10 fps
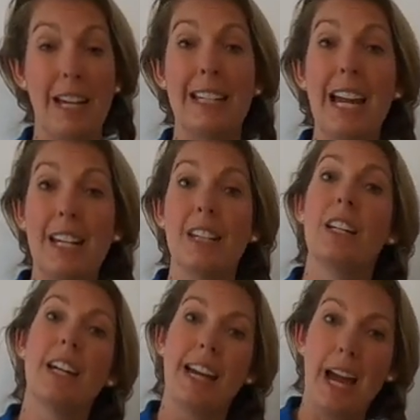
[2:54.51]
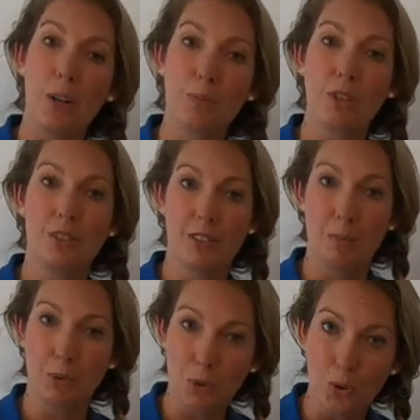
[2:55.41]
Again, it helps
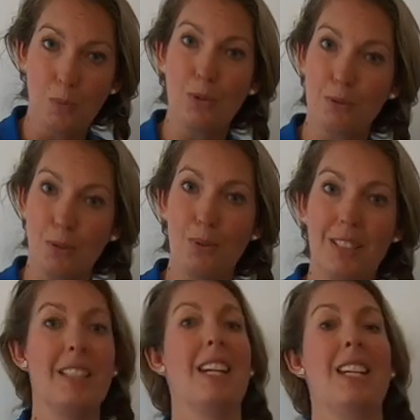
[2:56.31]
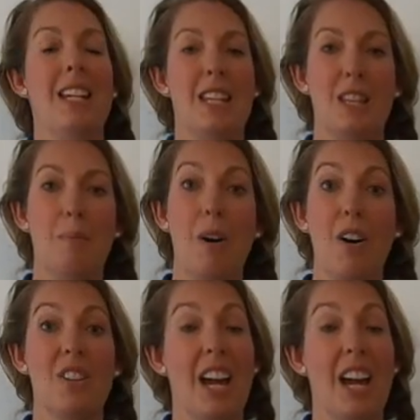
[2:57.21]
absorb through the skin in the bath,